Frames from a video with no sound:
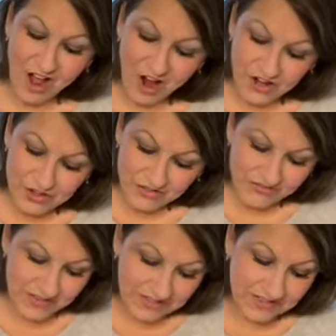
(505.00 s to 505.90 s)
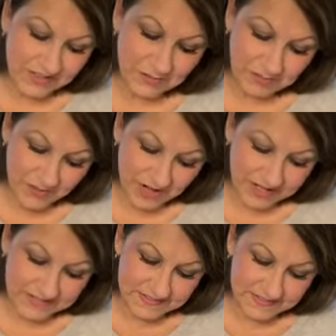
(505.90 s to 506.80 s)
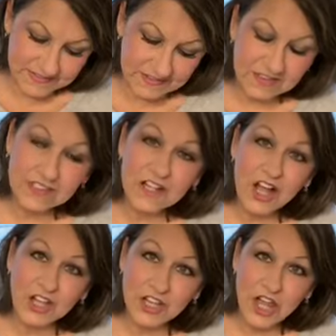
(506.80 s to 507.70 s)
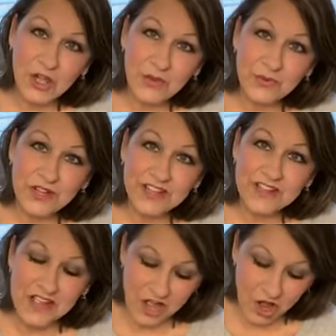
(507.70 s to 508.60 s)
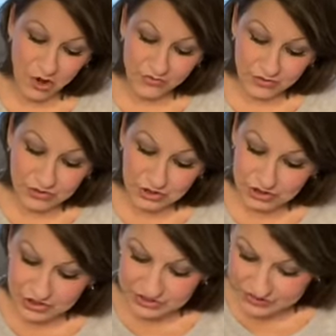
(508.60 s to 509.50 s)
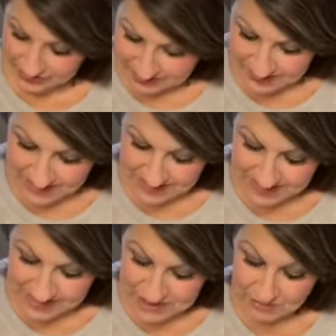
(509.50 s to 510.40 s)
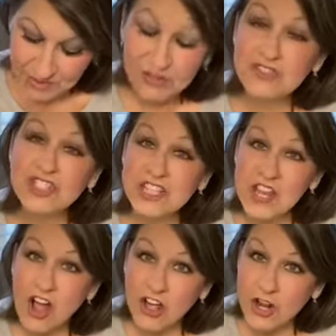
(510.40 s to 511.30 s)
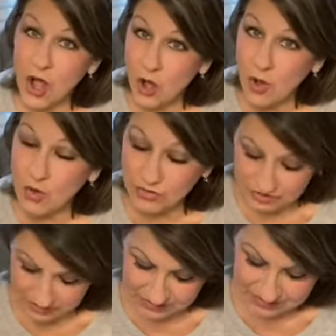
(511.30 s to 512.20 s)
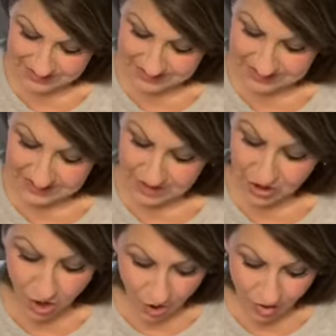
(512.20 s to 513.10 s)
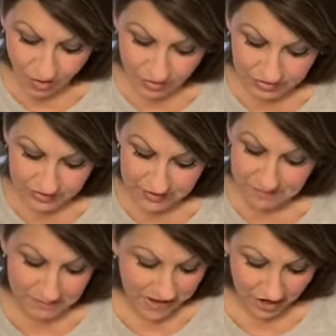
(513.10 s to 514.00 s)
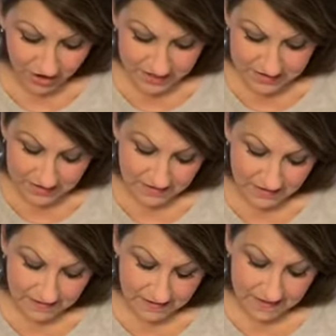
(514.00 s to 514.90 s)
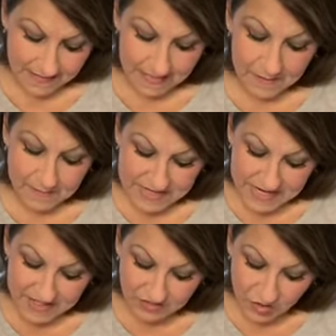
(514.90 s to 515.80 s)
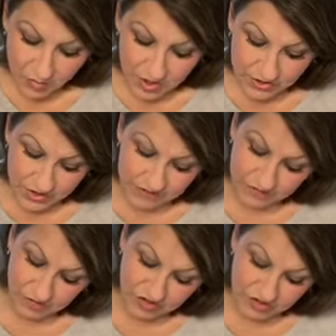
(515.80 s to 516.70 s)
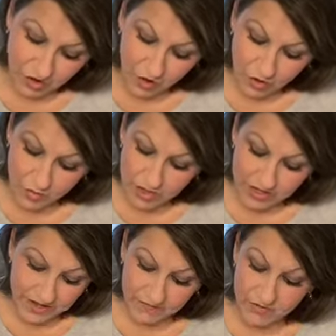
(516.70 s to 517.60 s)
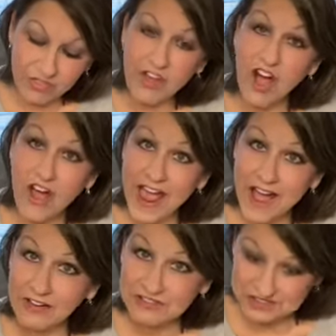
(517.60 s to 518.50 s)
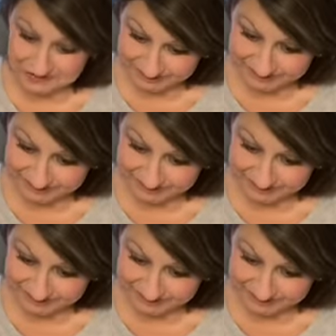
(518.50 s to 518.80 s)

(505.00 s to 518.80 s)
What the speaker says: Are you feeling depressed, alone, overlooked, spiritually on hold, cold, barren, beginning to wonder if your soul will ever thaw out,